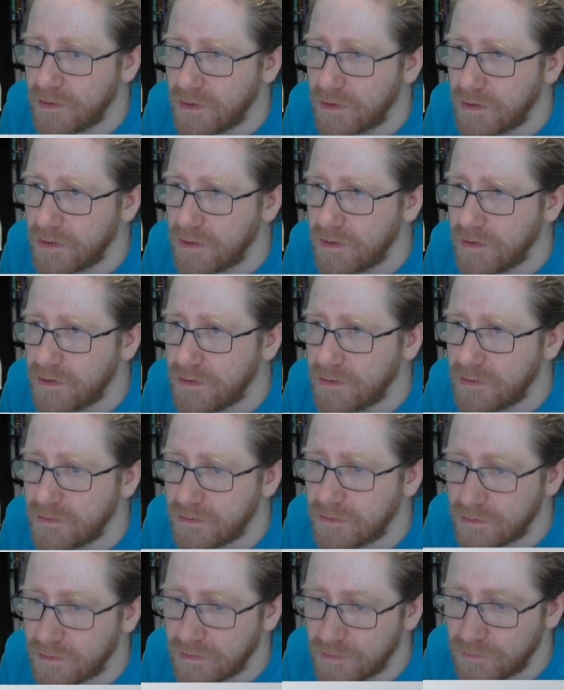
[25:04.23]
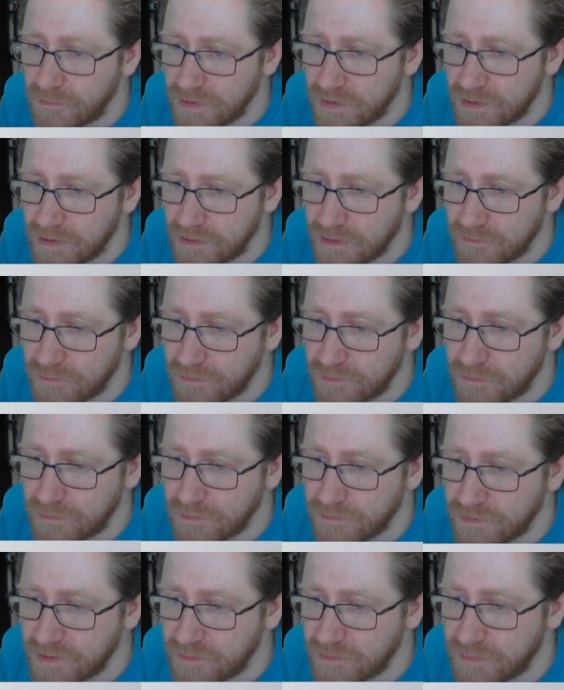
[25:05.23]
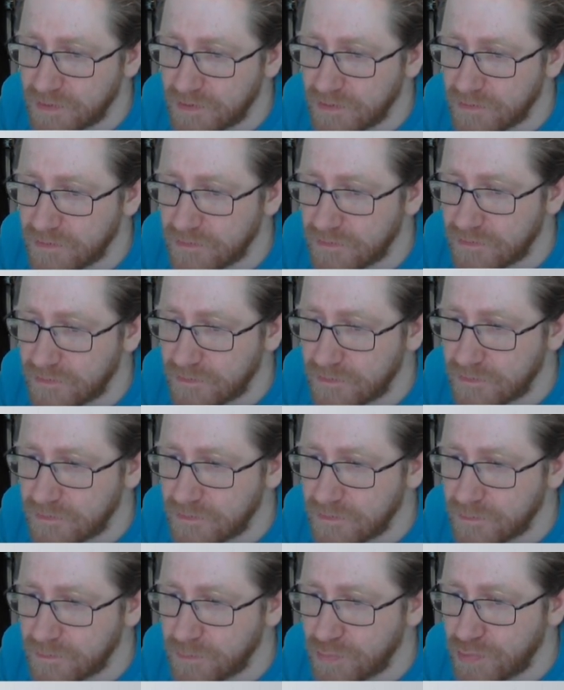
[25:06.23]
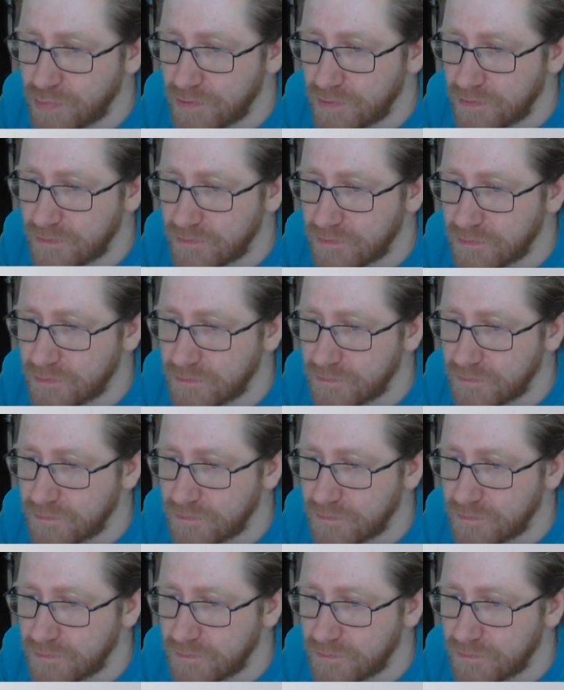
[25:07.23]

And we have already passed the point